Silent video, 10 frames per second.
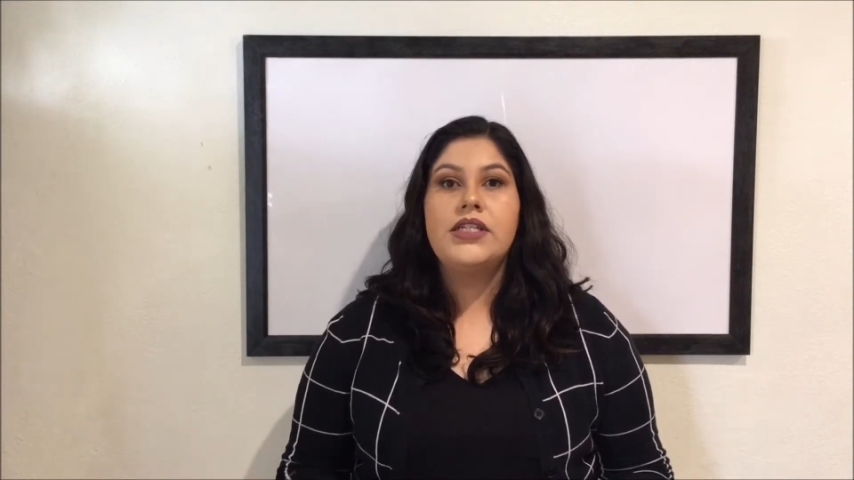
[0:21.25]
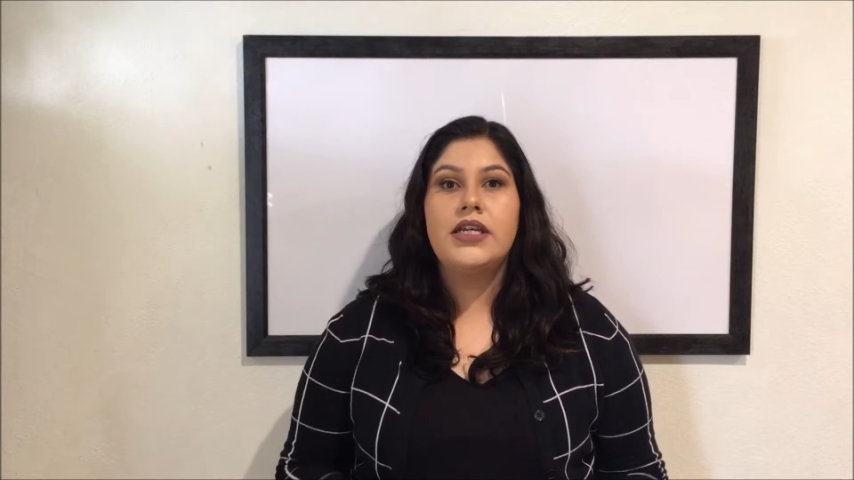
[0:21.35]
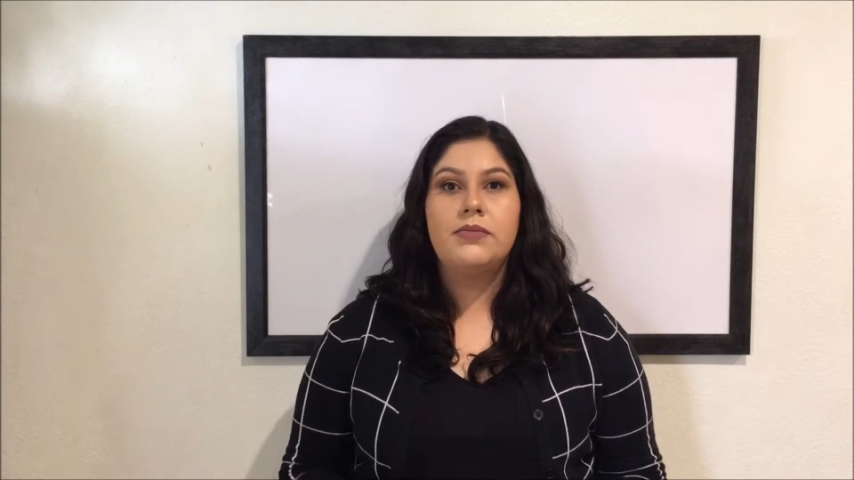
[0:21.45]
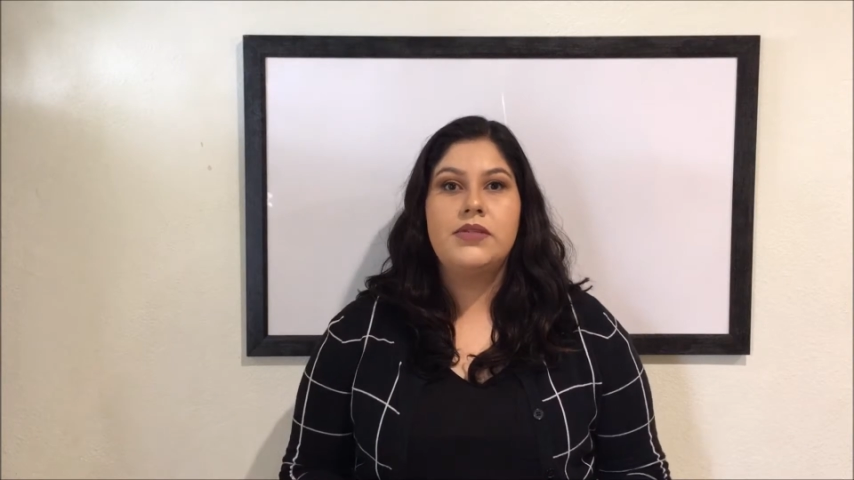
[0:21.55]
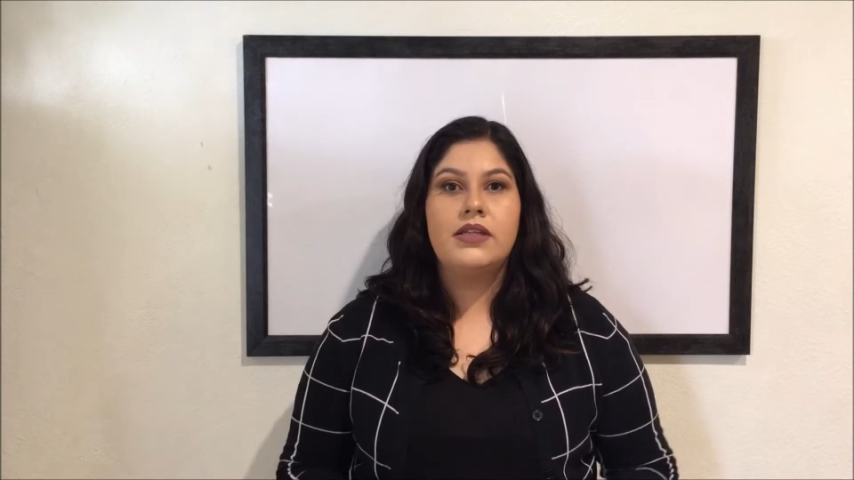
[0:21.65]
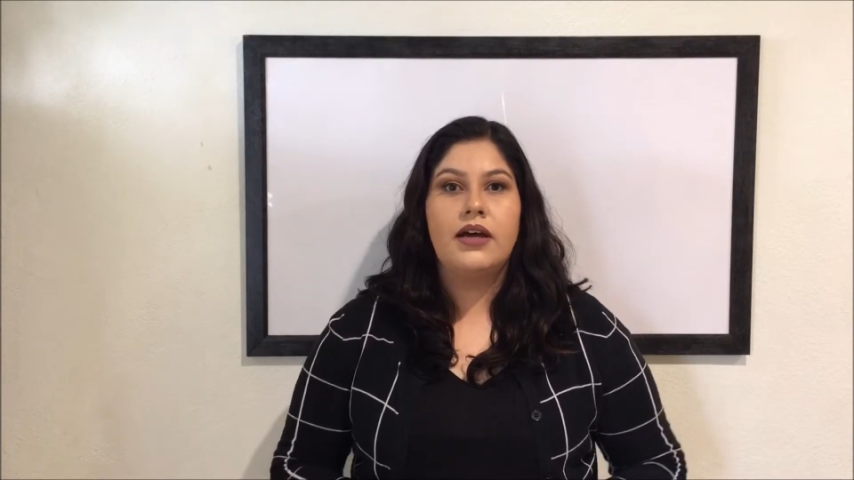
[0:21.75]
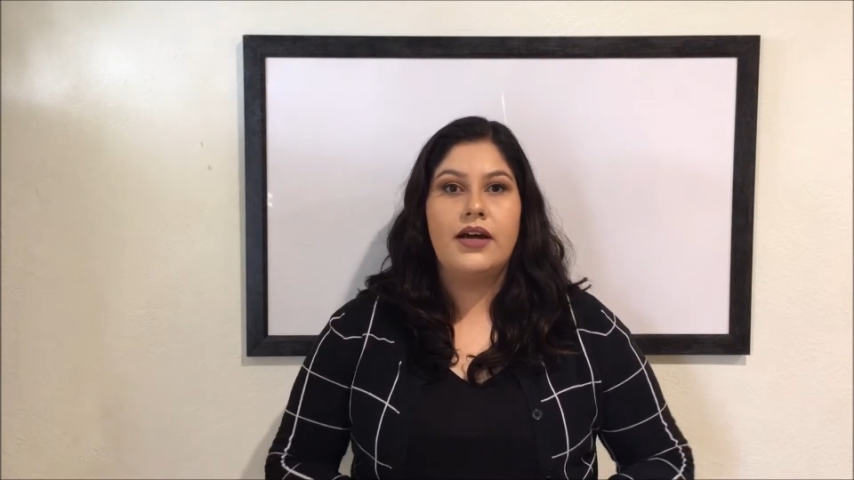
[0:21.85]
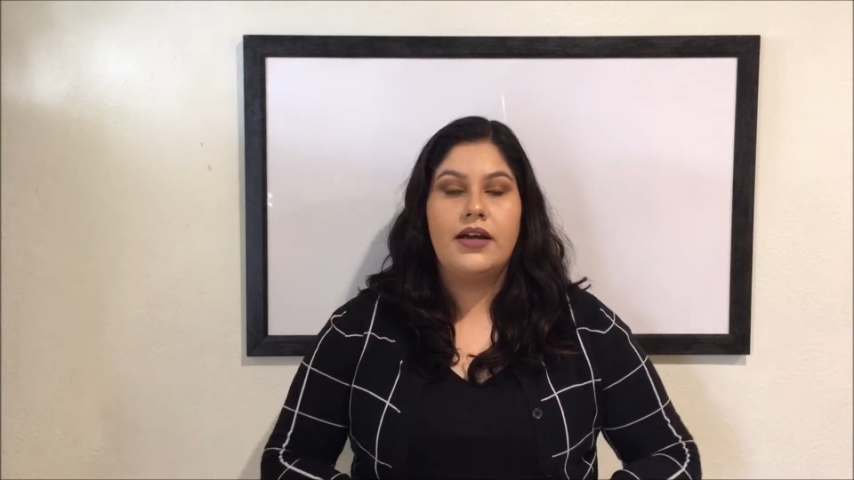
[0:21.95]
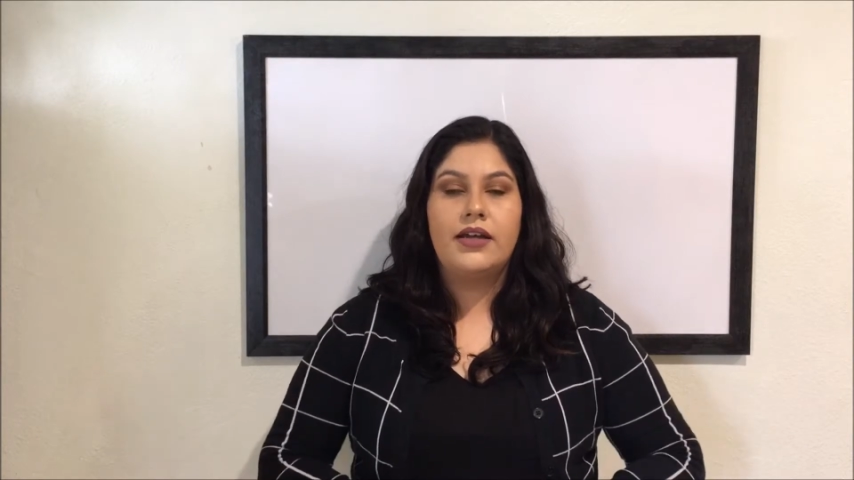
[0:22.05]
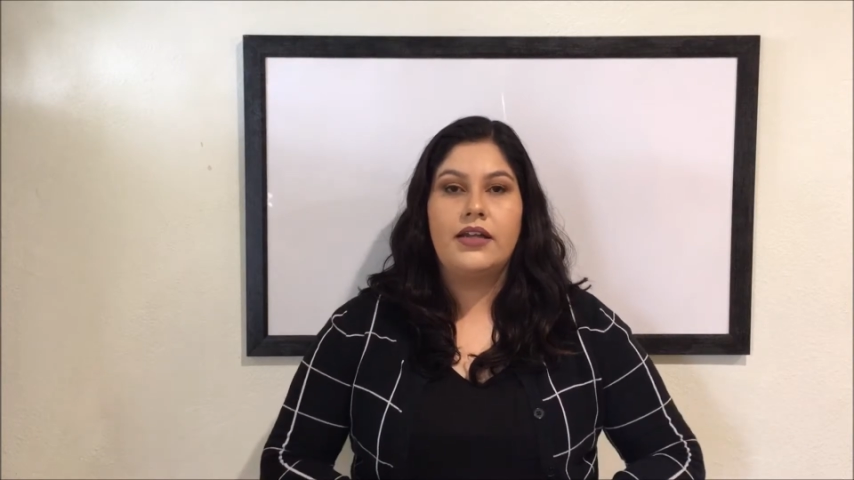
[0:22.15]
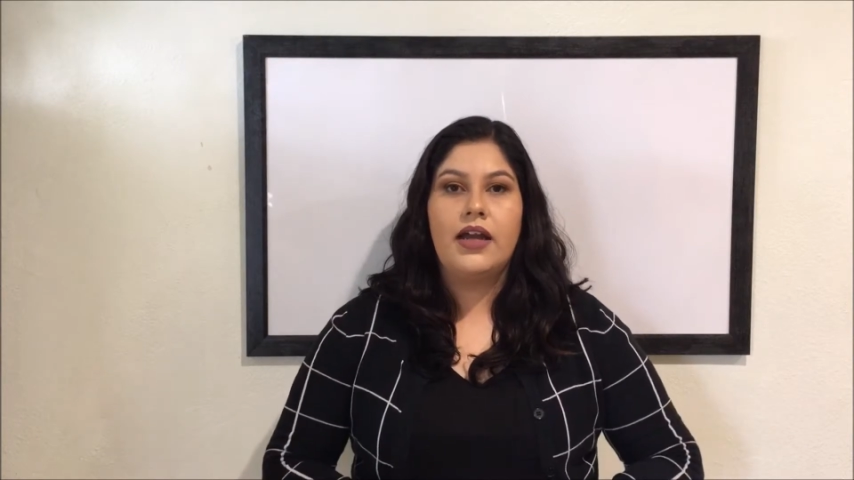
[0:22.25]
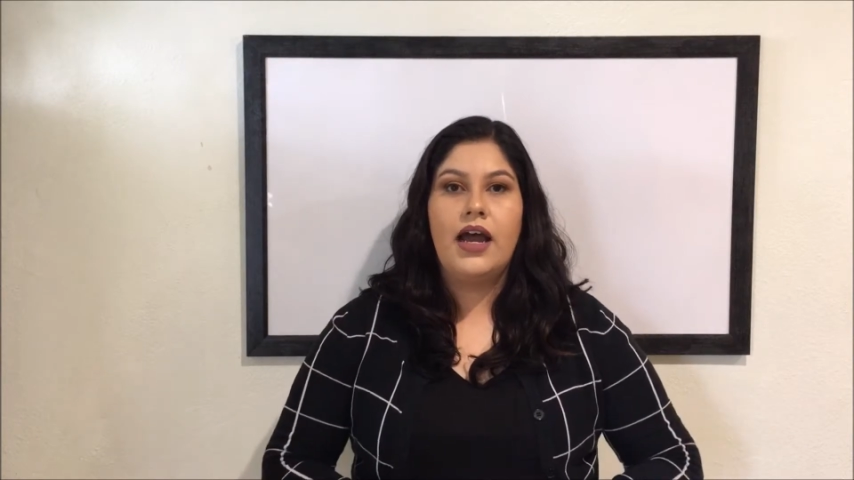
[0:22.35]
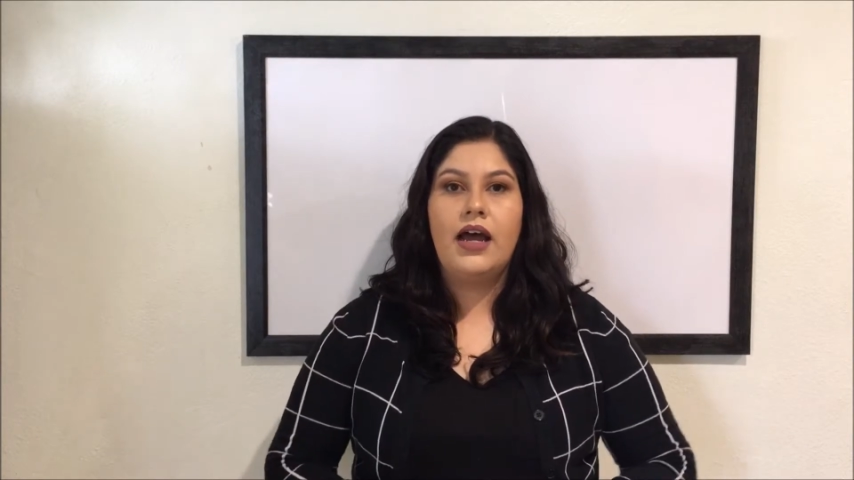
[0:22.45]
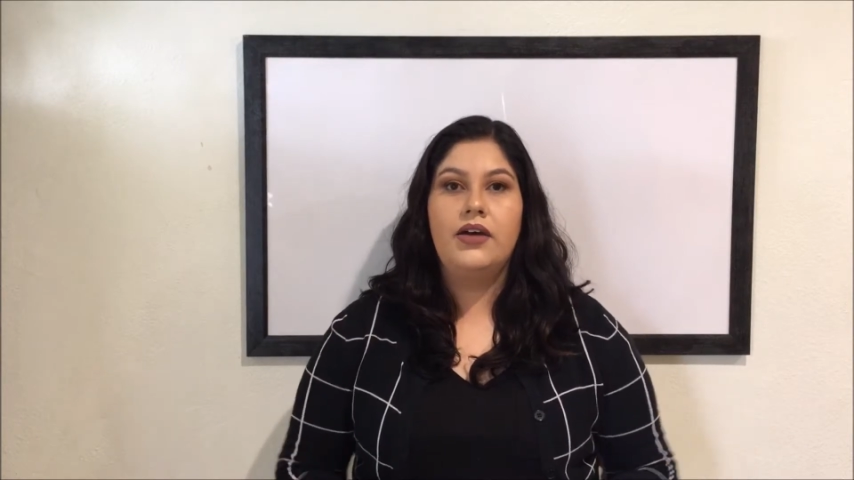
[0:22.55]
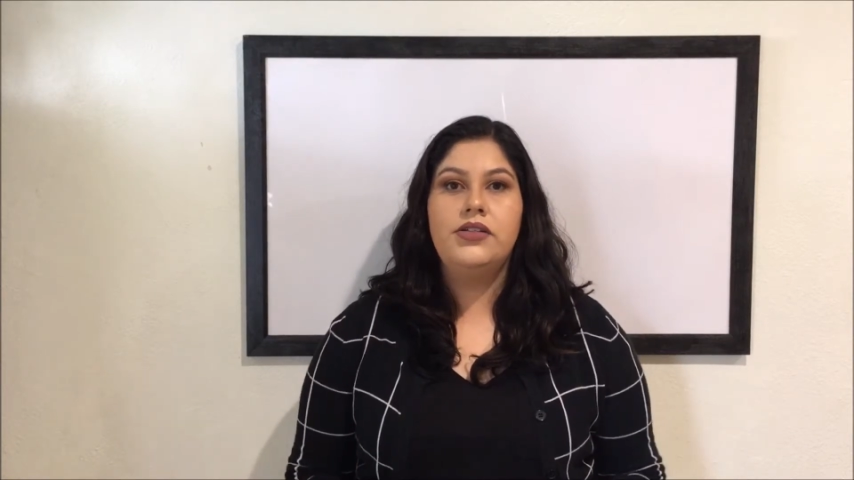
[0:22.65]
tips on
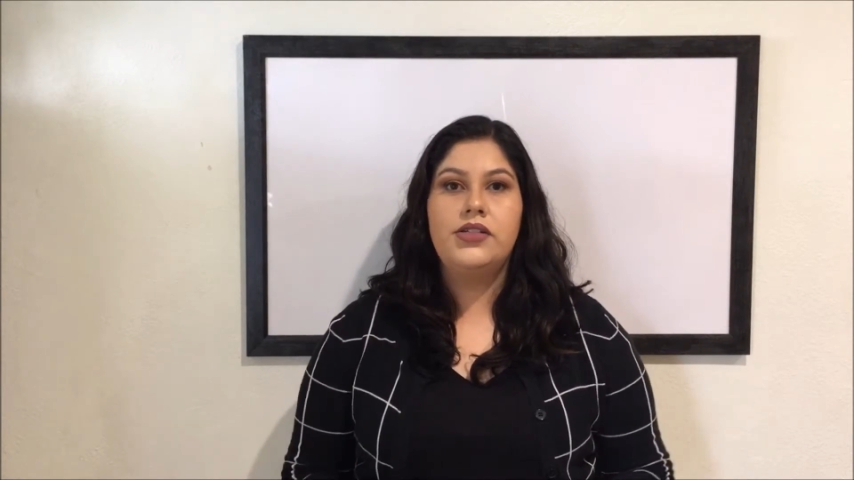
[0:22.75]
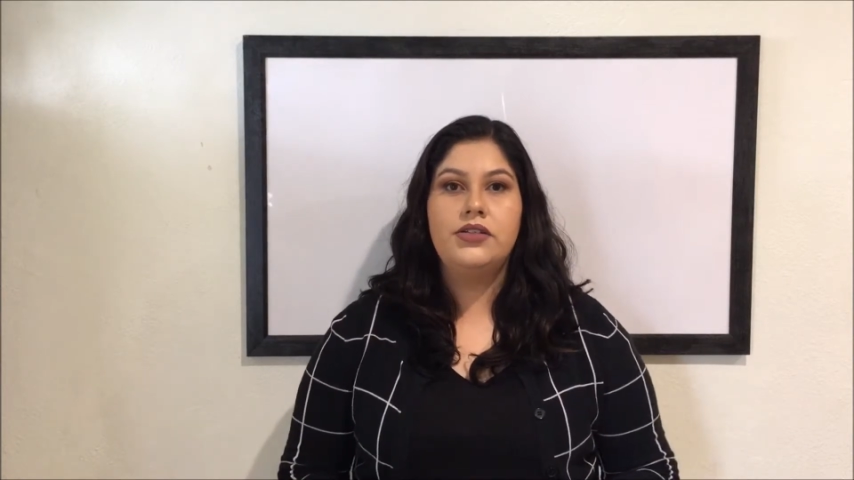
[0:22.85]
how